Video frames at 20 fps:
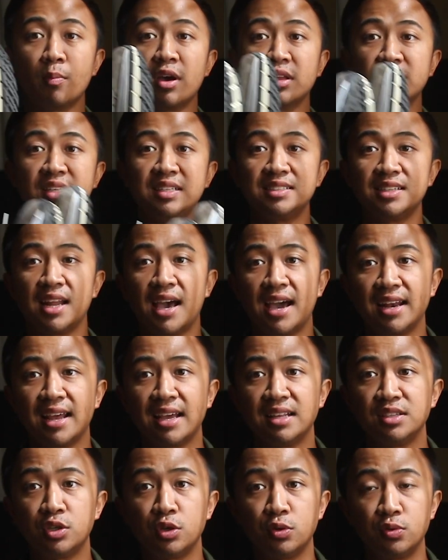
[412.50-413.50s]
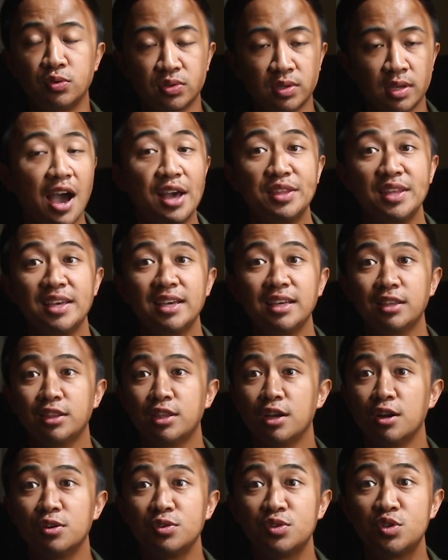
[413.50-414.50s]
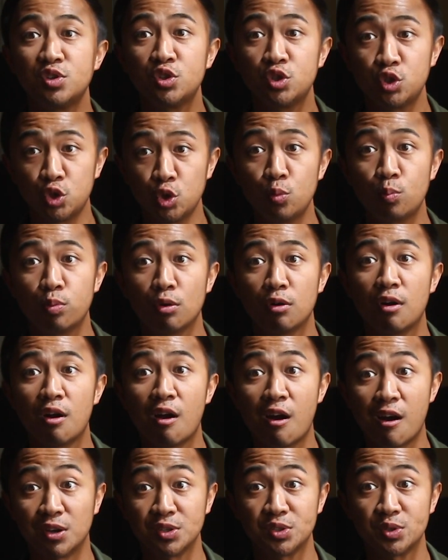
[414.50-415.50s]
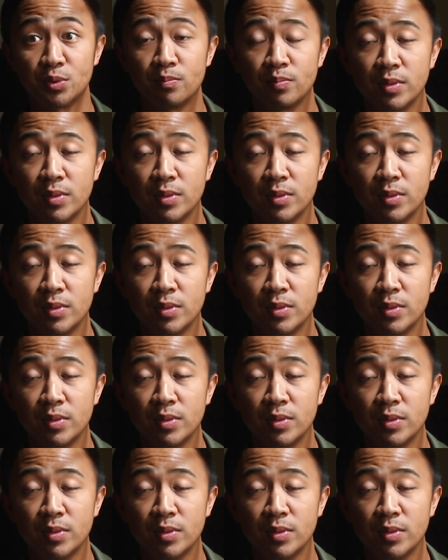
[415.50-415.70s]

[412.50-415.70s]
about these 992s? I think they're super awesome.